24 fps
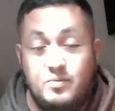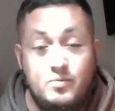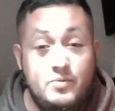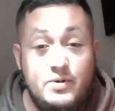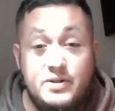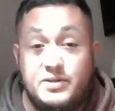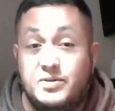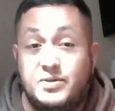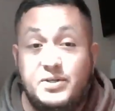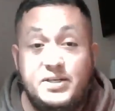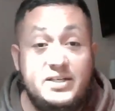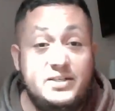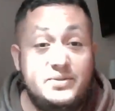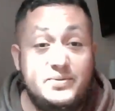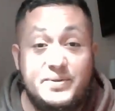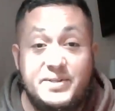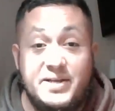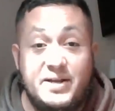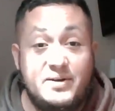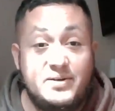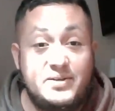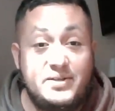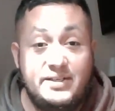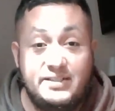With trees,
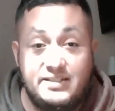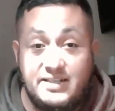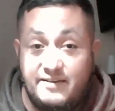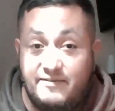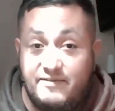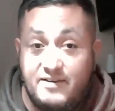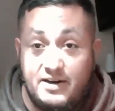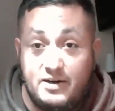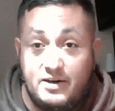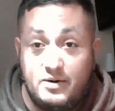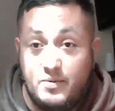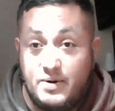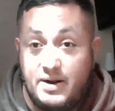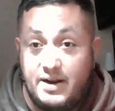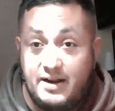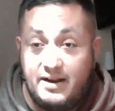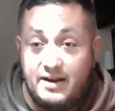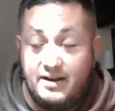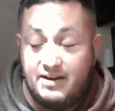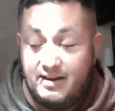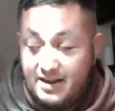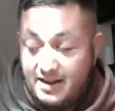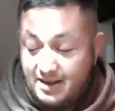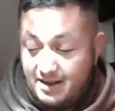without trees, I find a
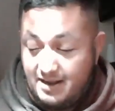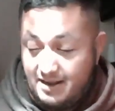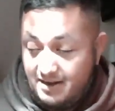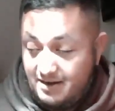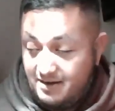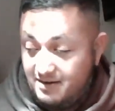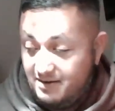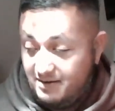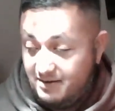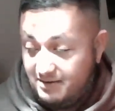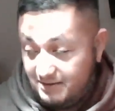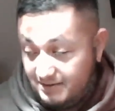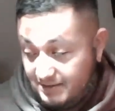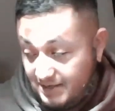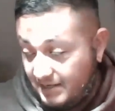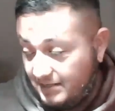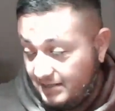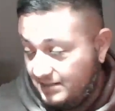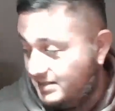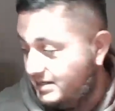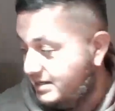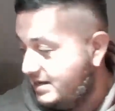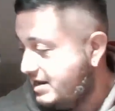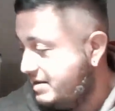way and
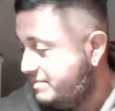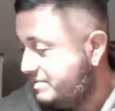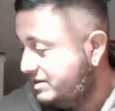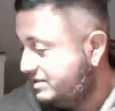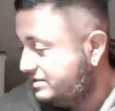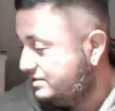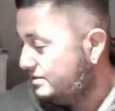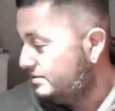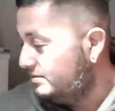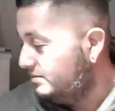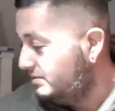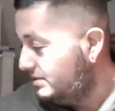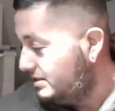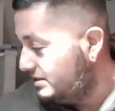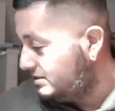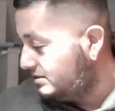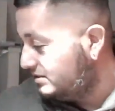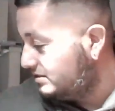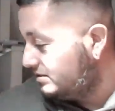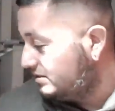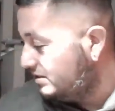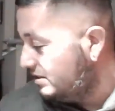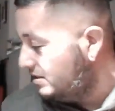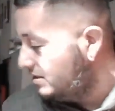like to hammock. So
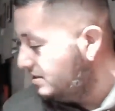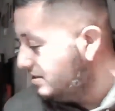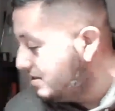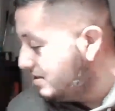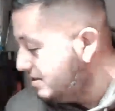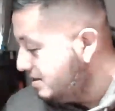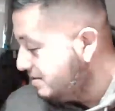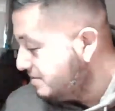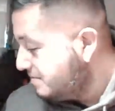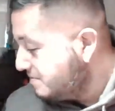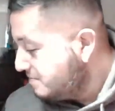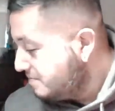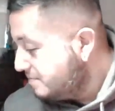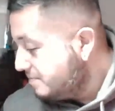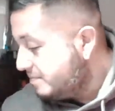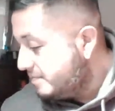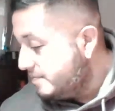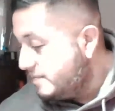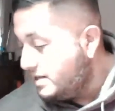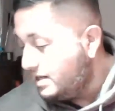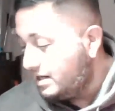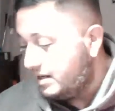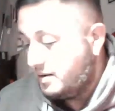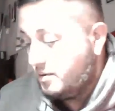that's good,
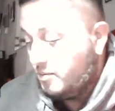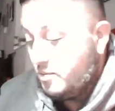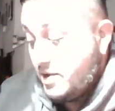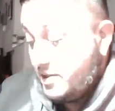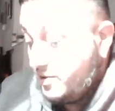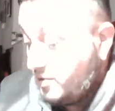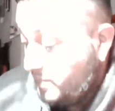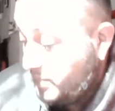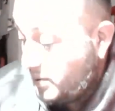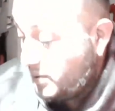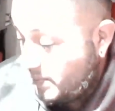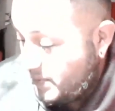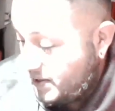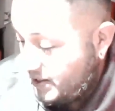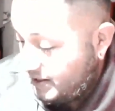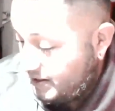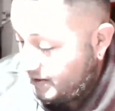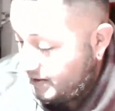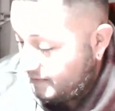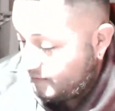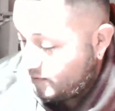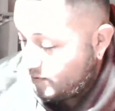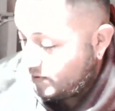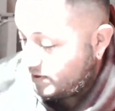weather
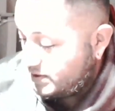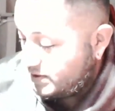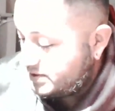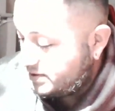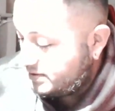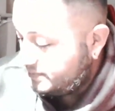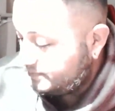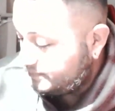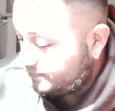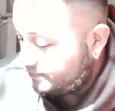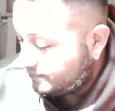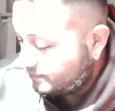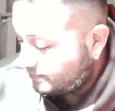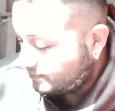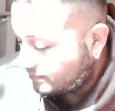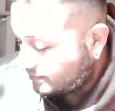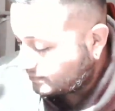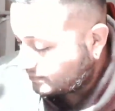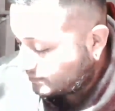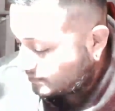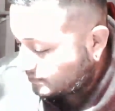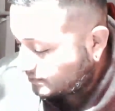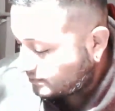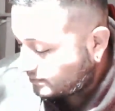permitting, of course.
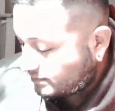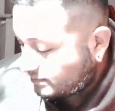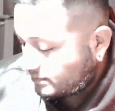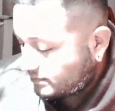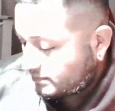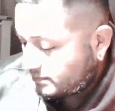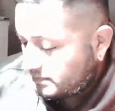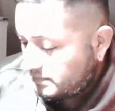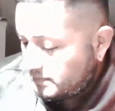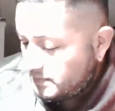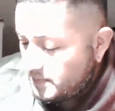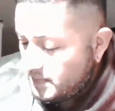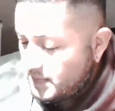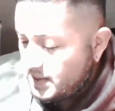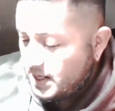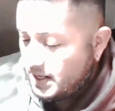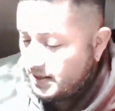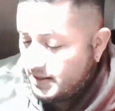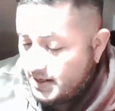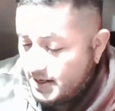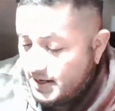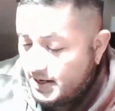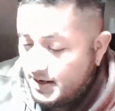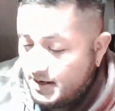
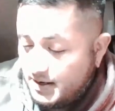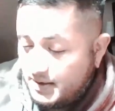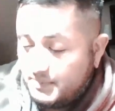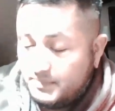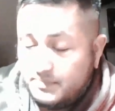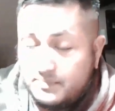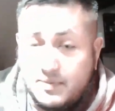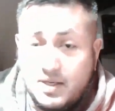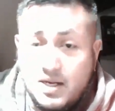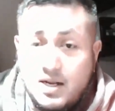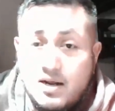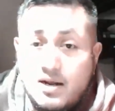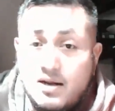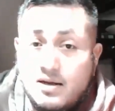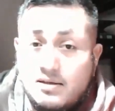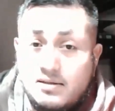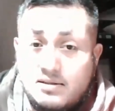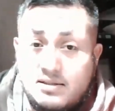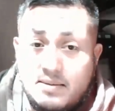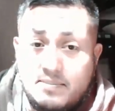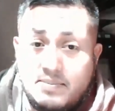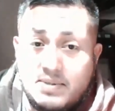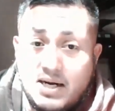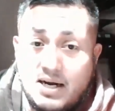And then
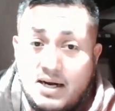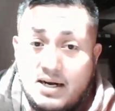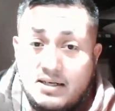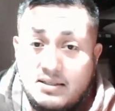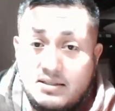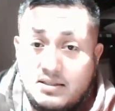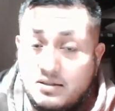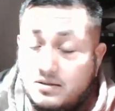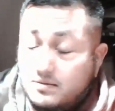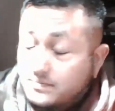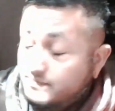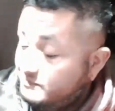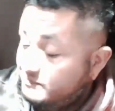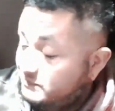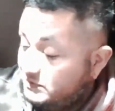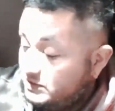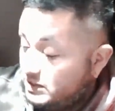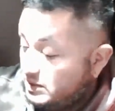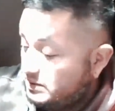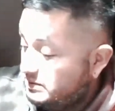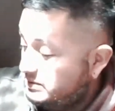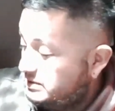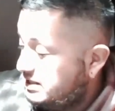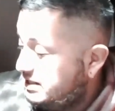zip ties.
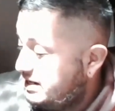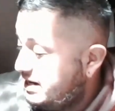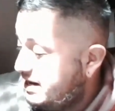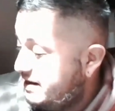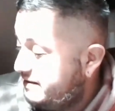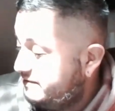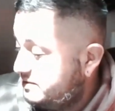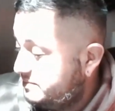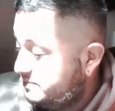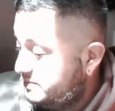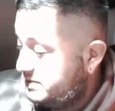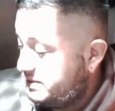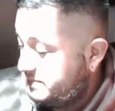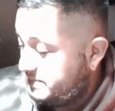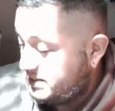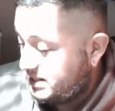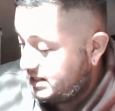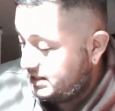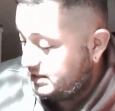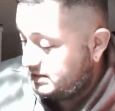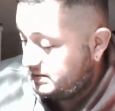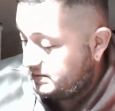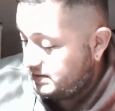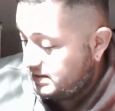It's always good to have some zip
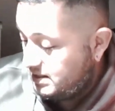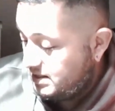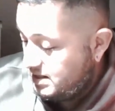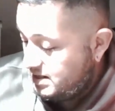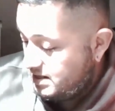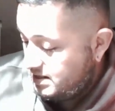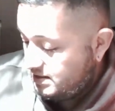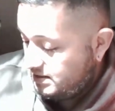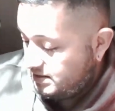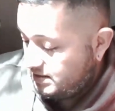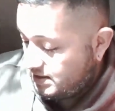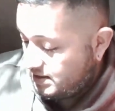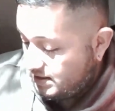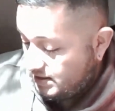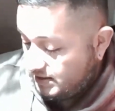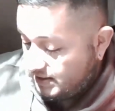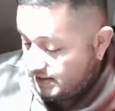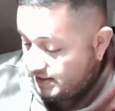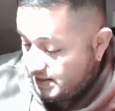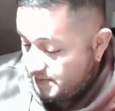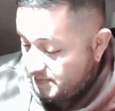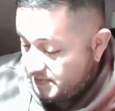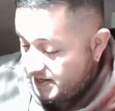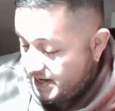ties.
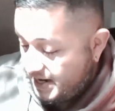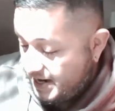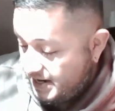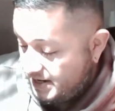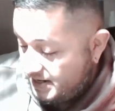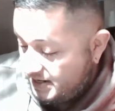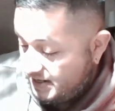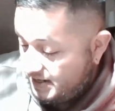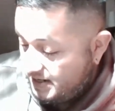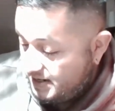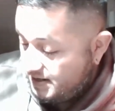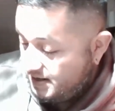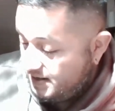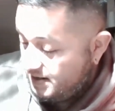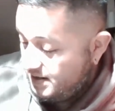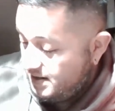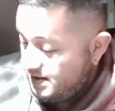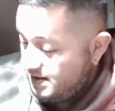They come in handy.